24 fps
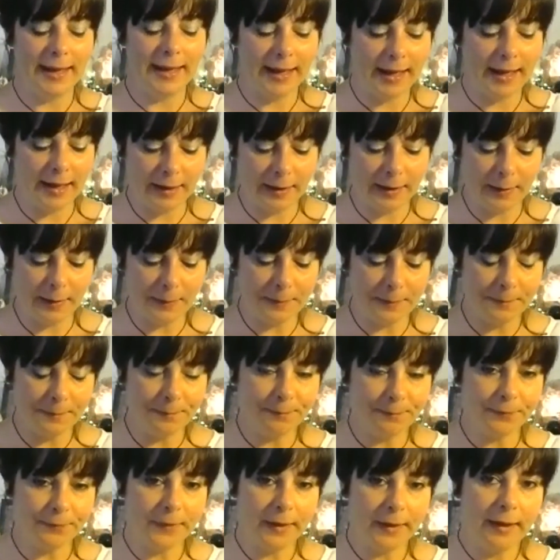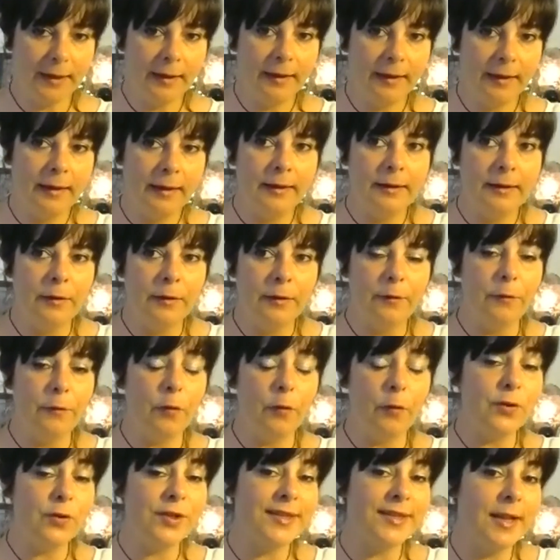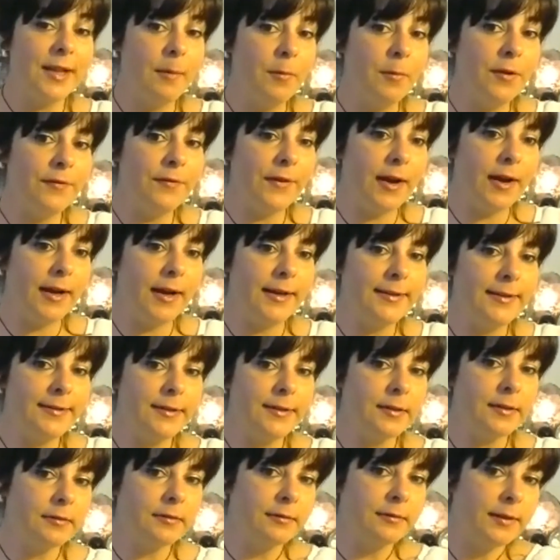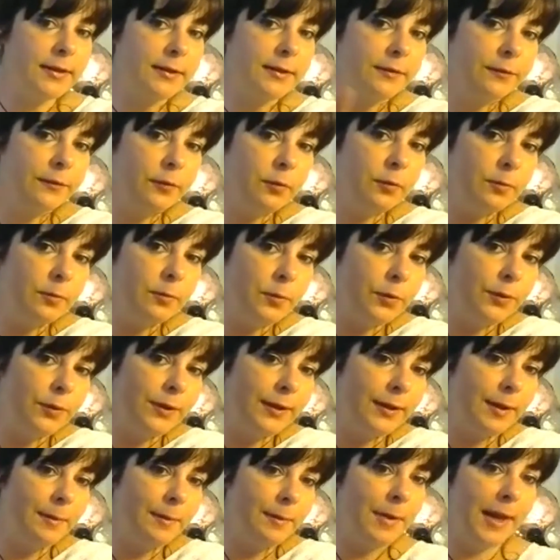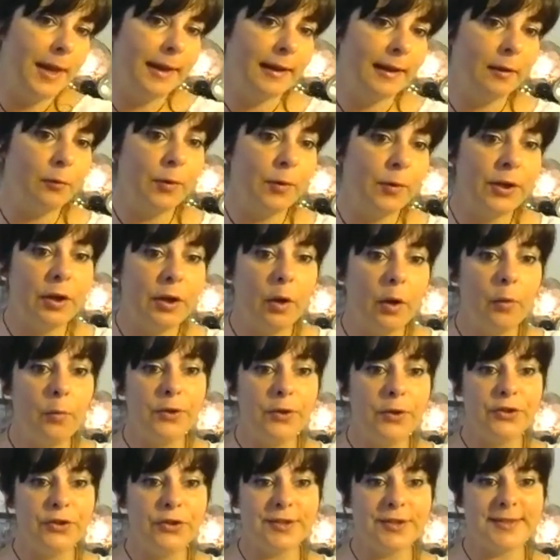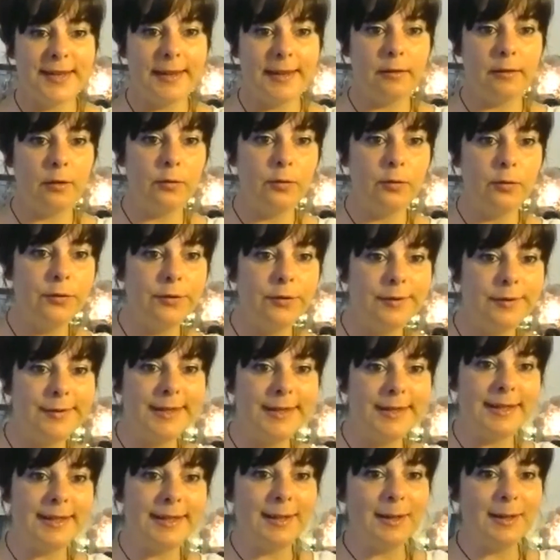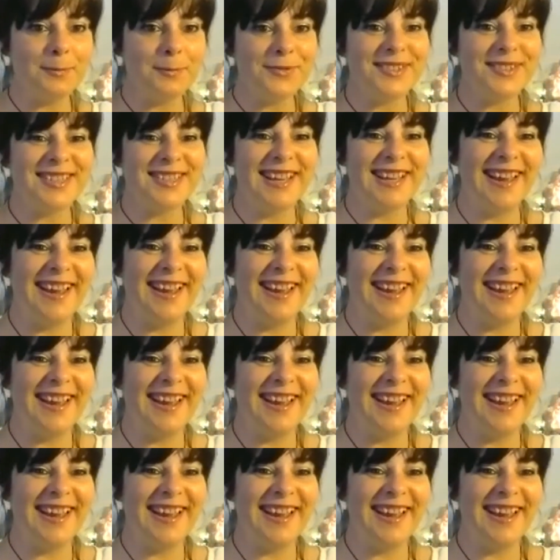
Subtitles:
Um, for some of us, there's a full moon in the back and we know we just had the lunar eclipse.